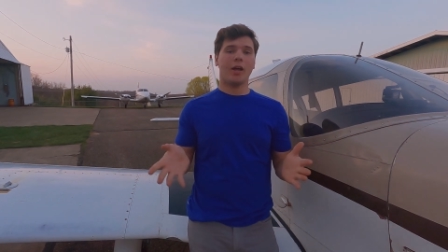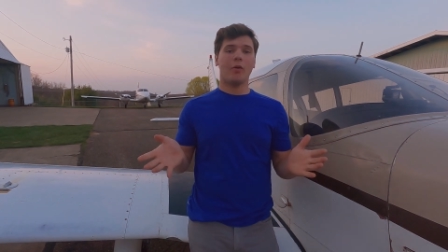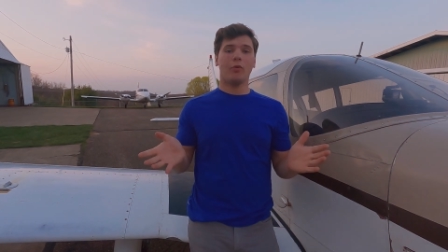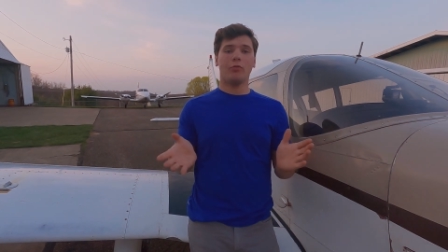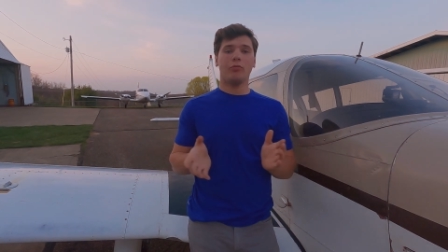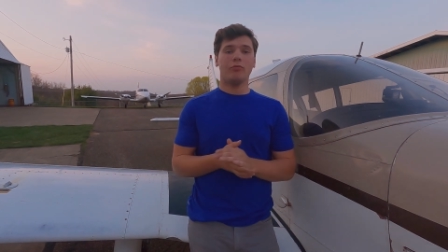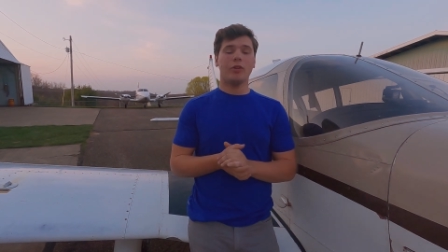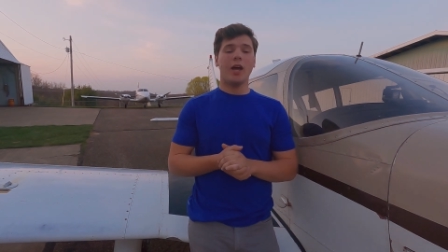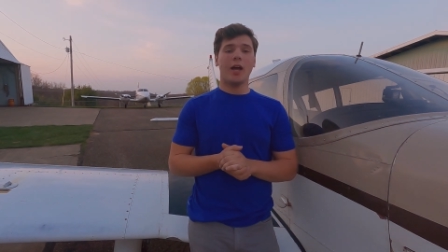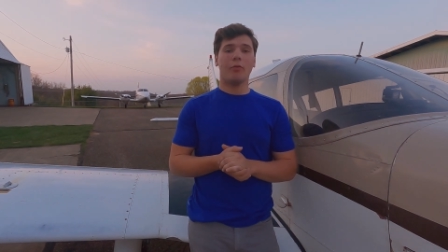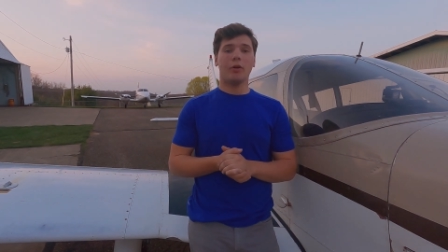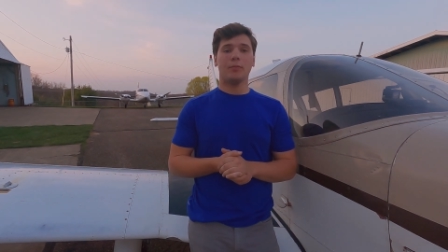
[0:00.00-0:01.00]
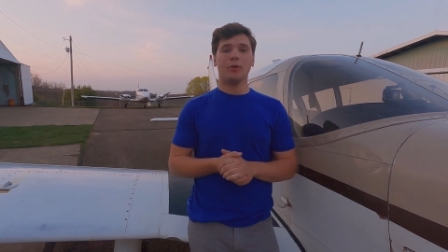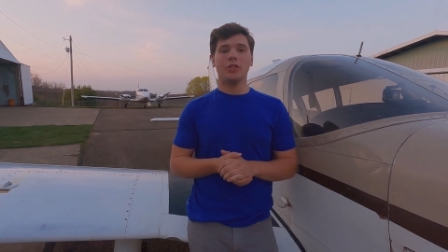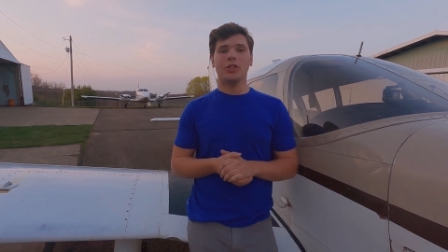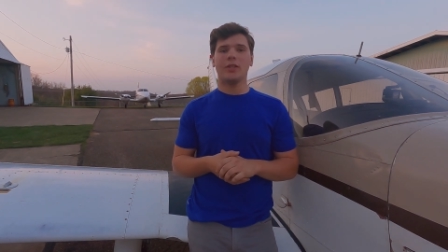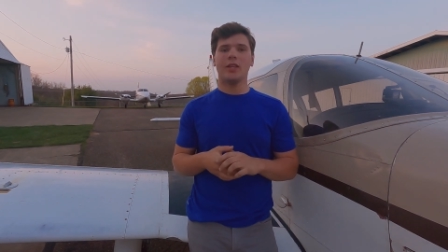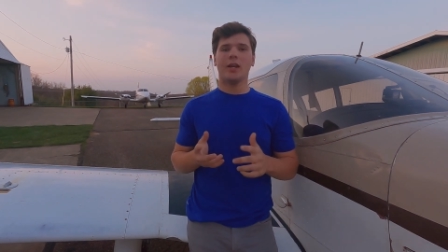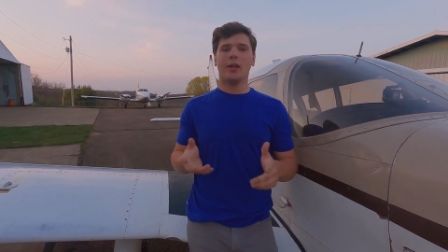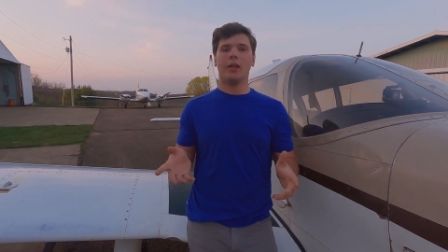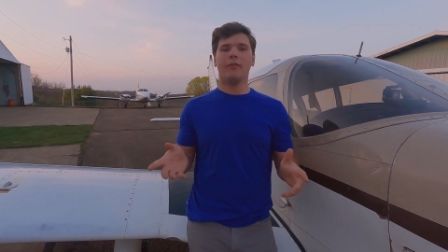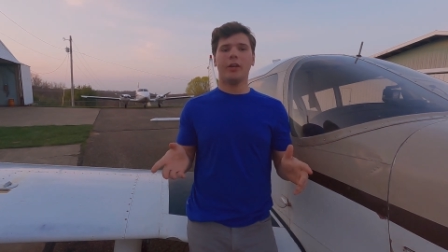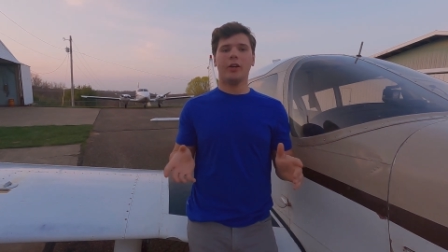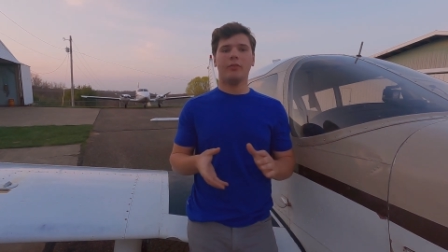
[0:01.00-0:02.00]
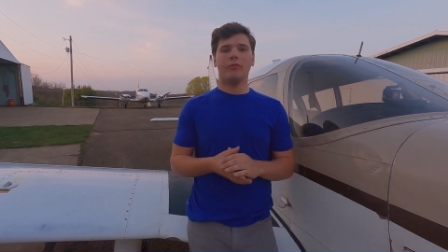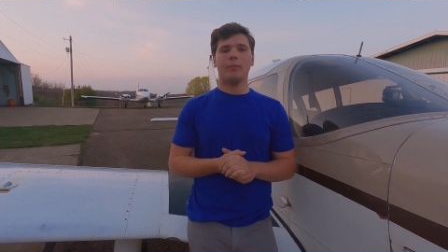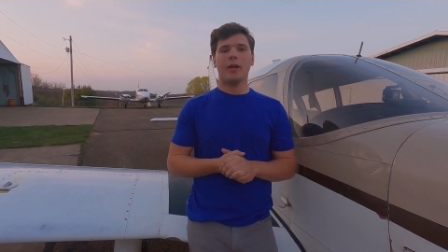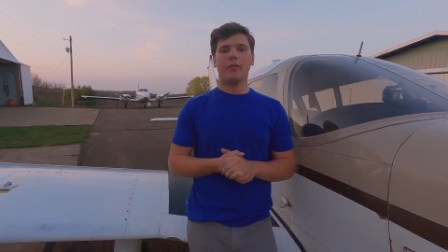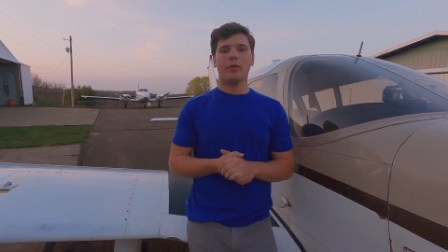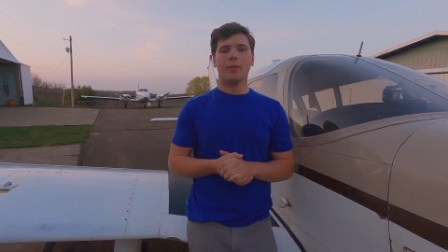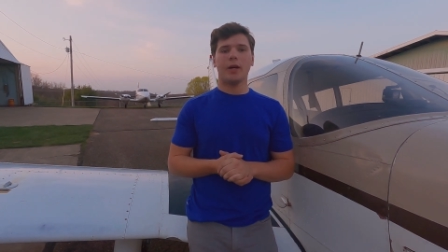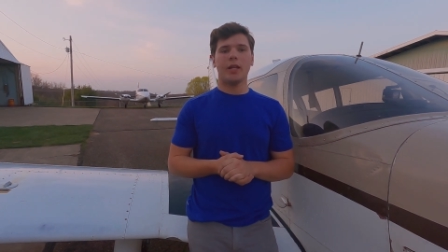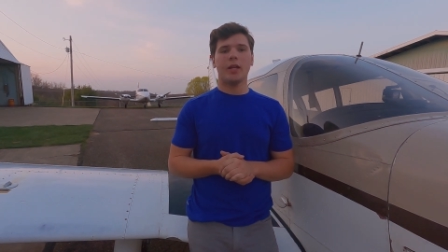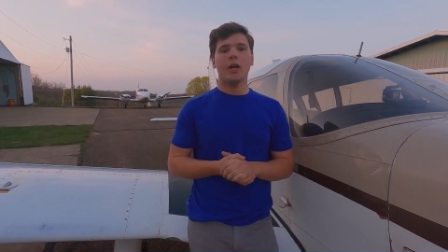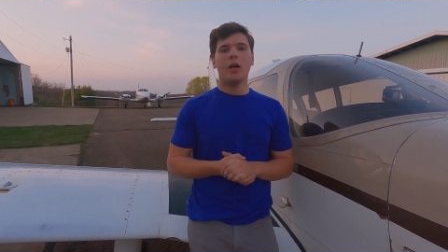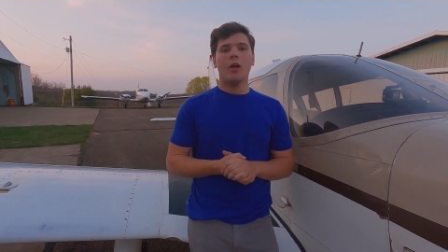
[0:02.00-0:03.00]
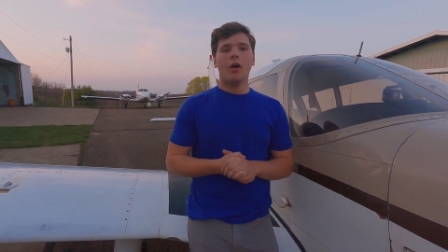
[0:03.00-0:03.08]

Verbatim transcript: I would, yeah, I would appreciate that and I love hearing from everybody.